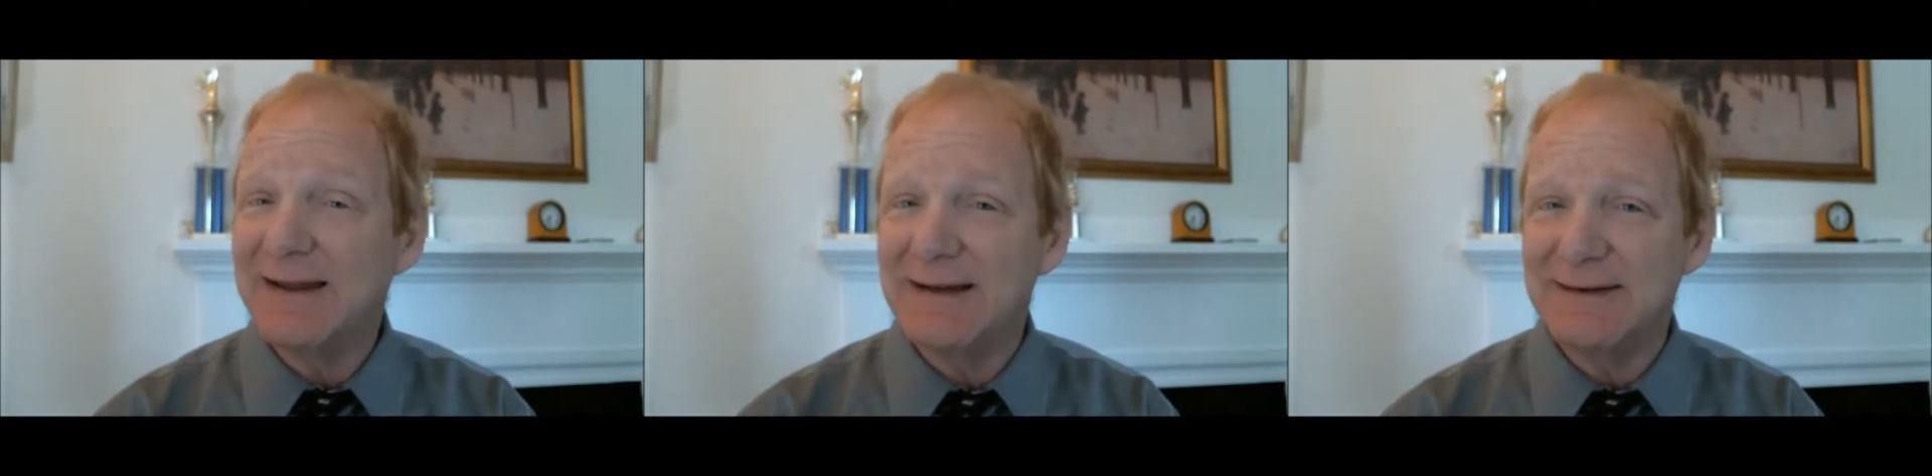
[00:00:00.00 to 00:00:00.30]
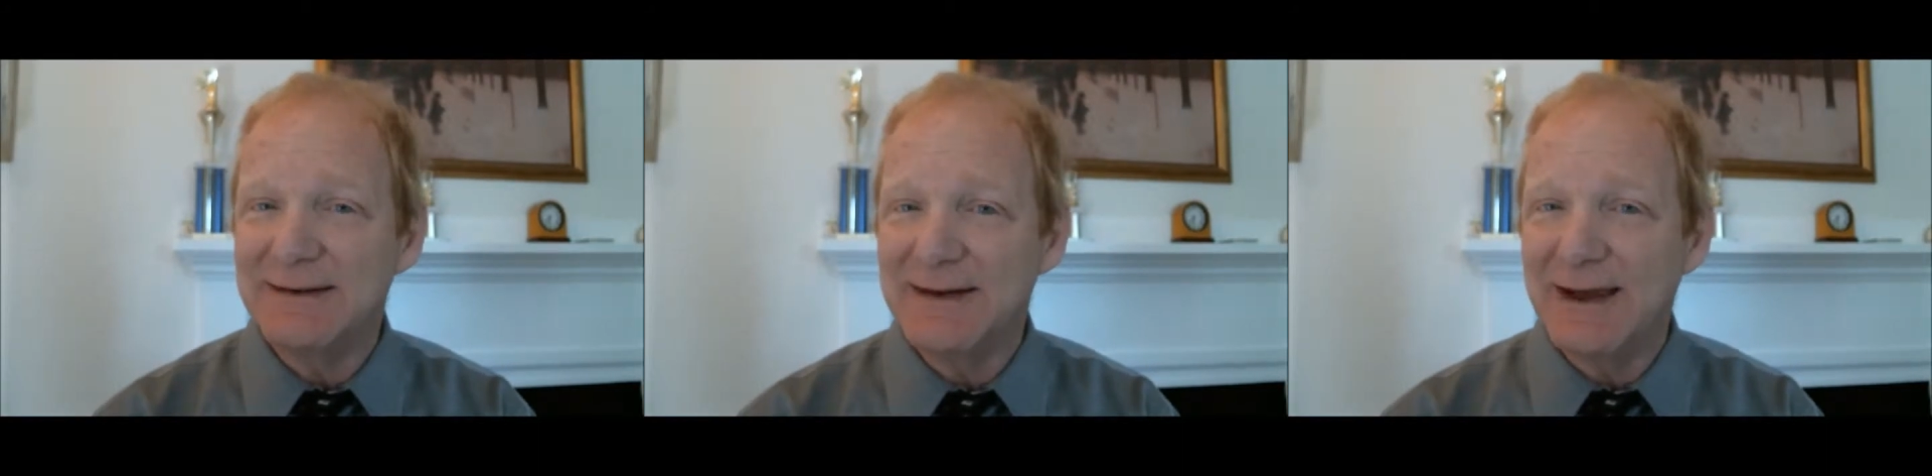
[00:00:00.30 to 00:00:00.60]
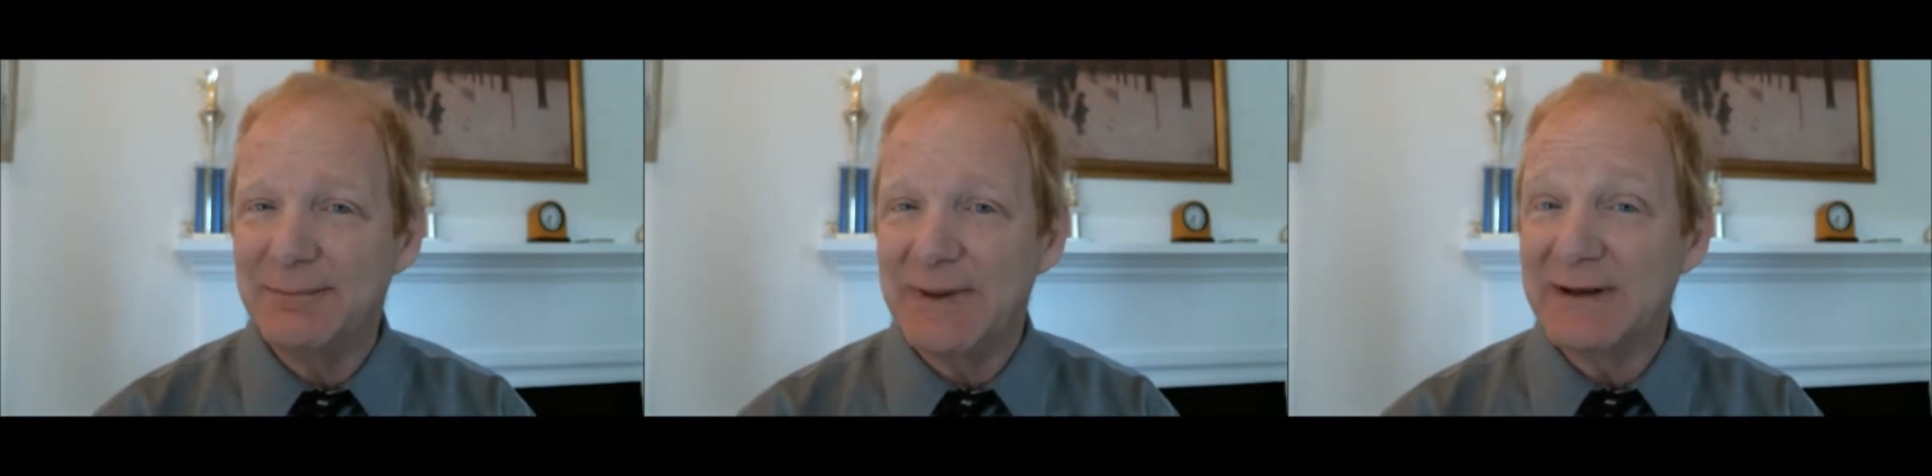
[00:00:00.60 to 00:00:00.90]
hasn't
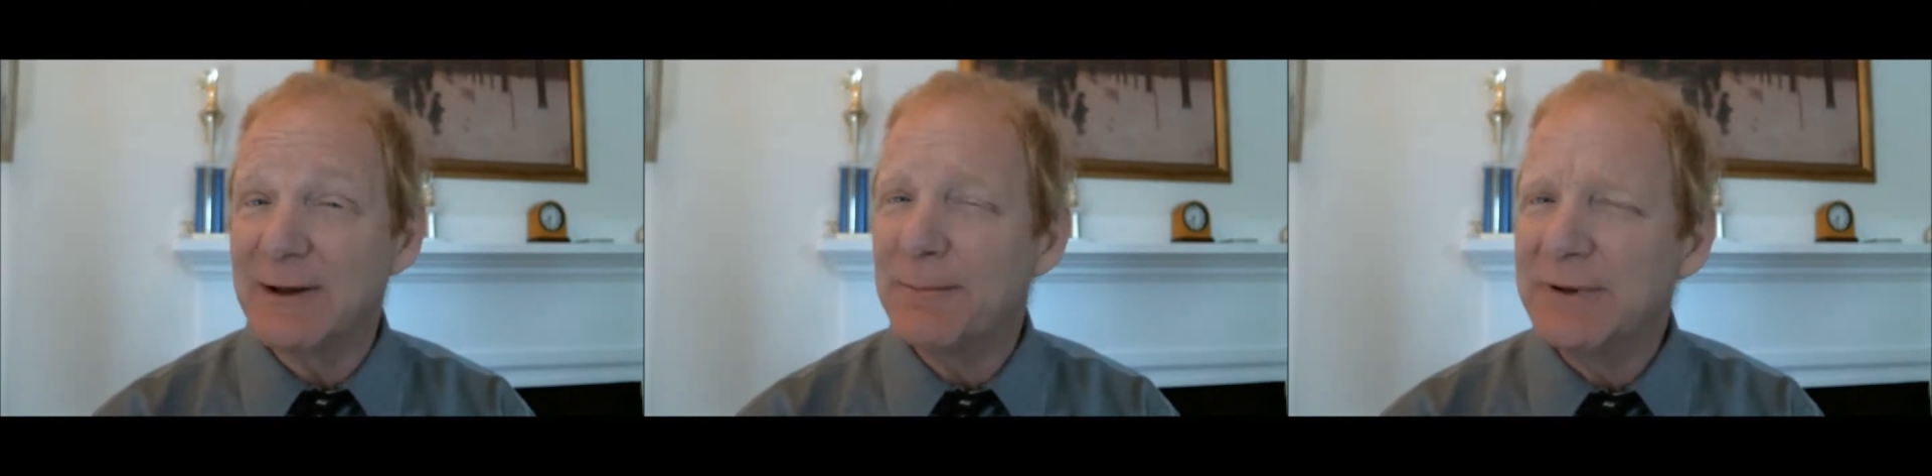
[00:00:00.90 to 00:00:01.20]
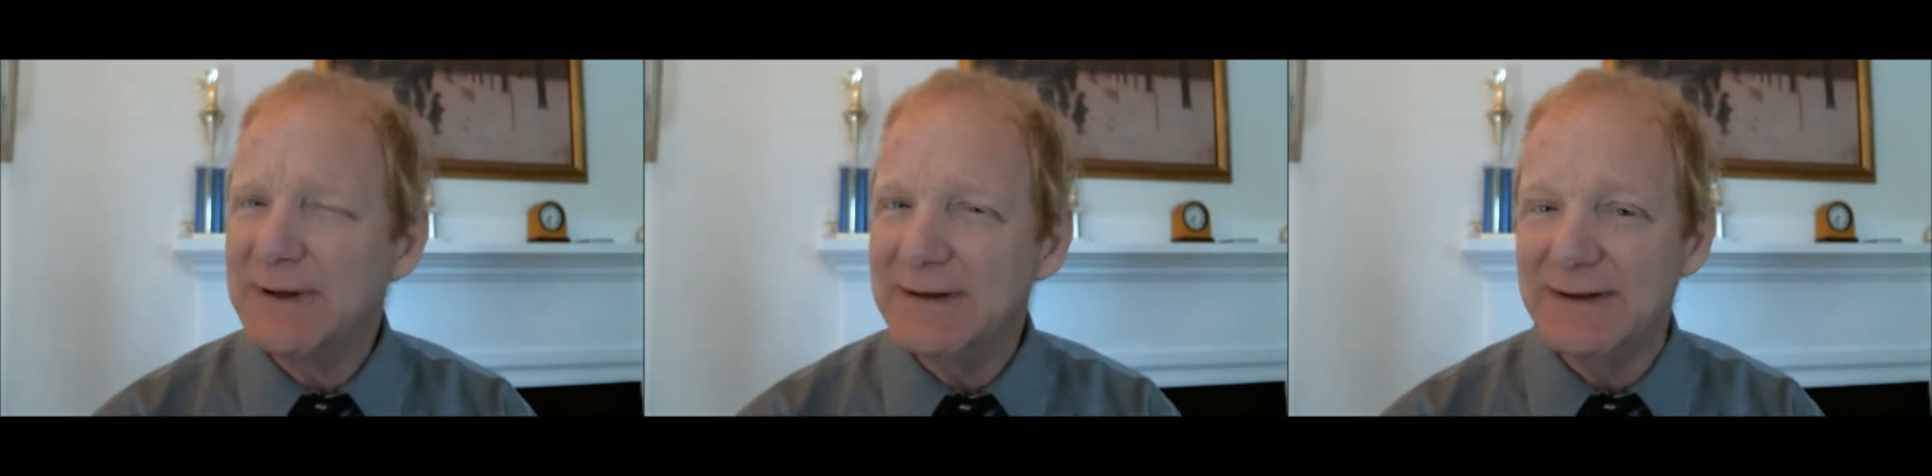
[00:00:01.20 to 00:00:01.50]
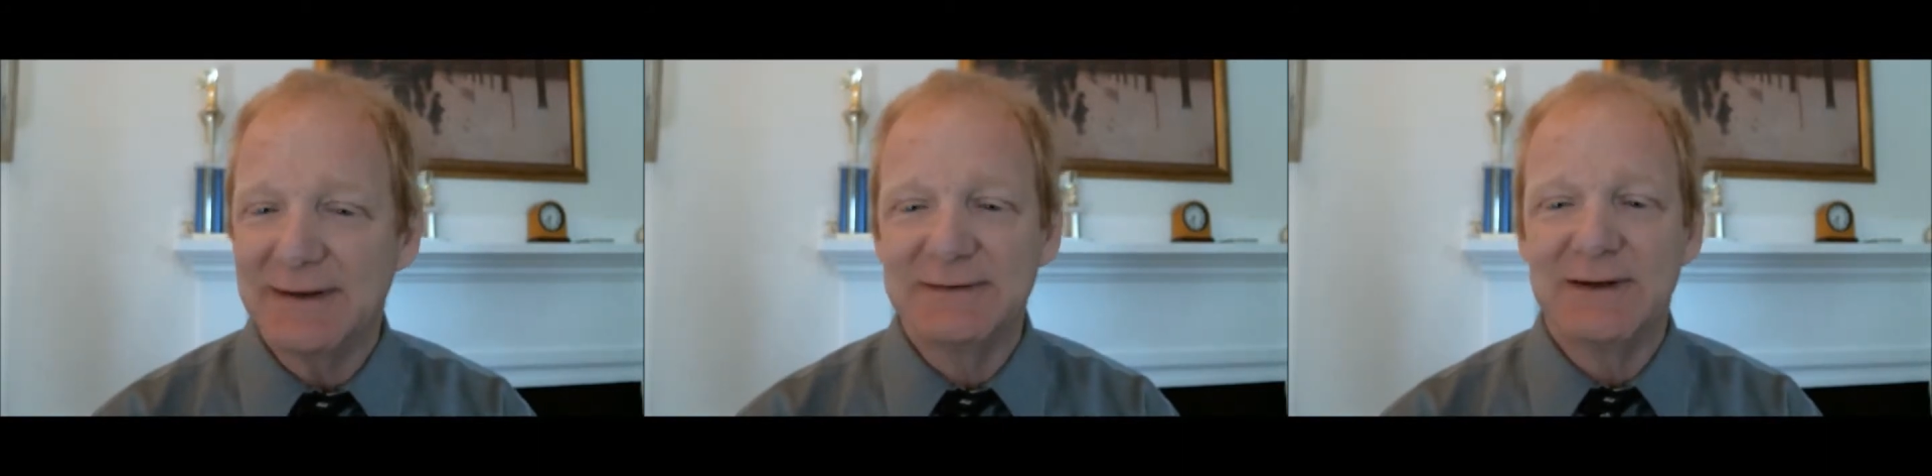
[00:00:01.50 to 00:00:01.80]
yet been
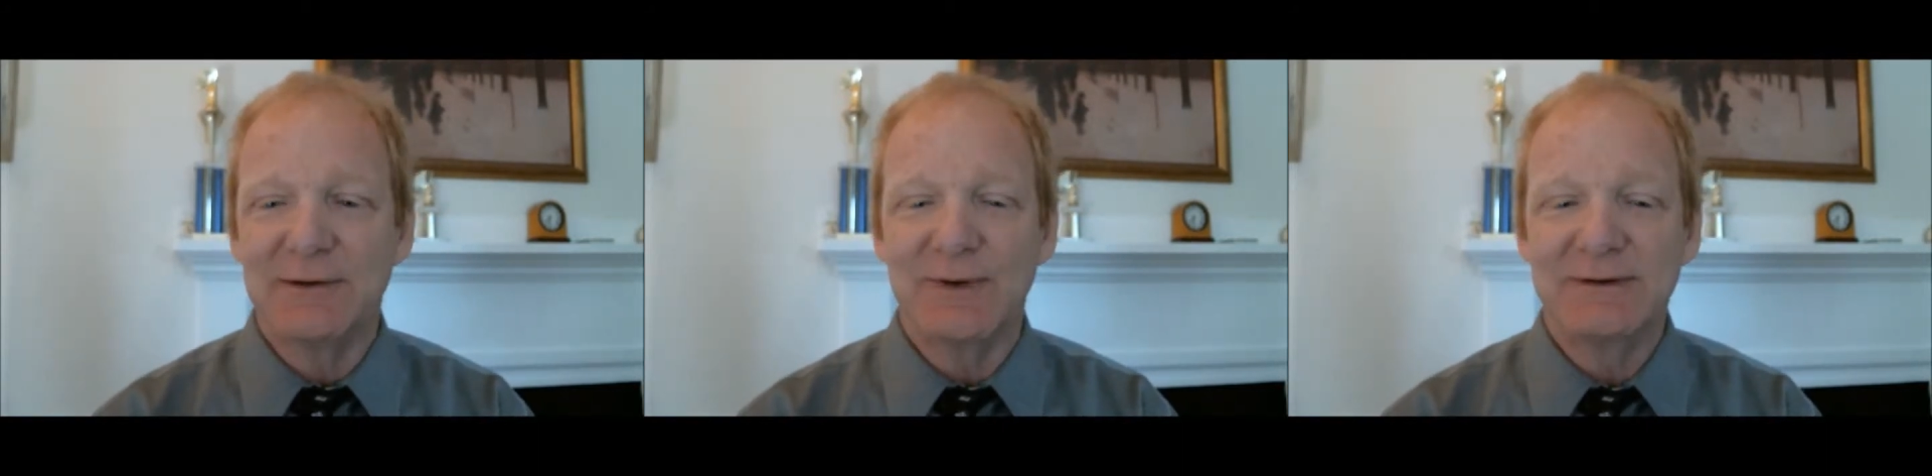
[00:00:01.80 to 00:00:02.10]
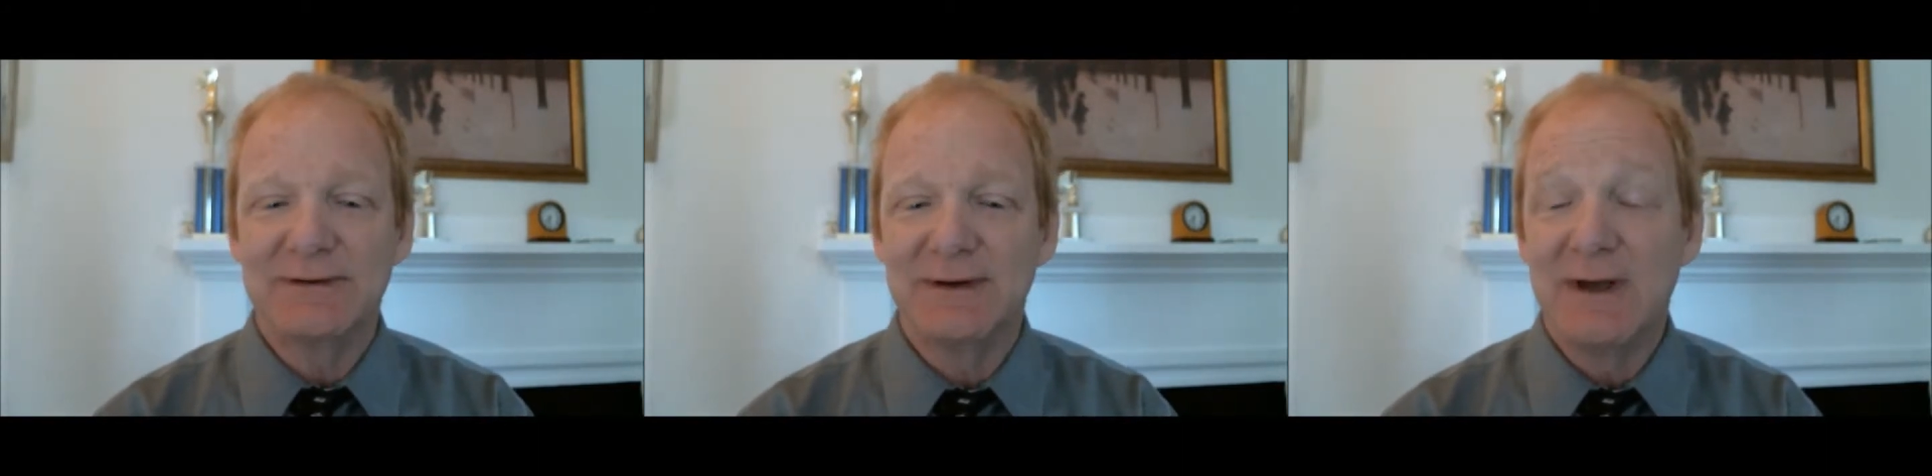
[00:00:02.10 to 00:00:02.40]
completely extinguished.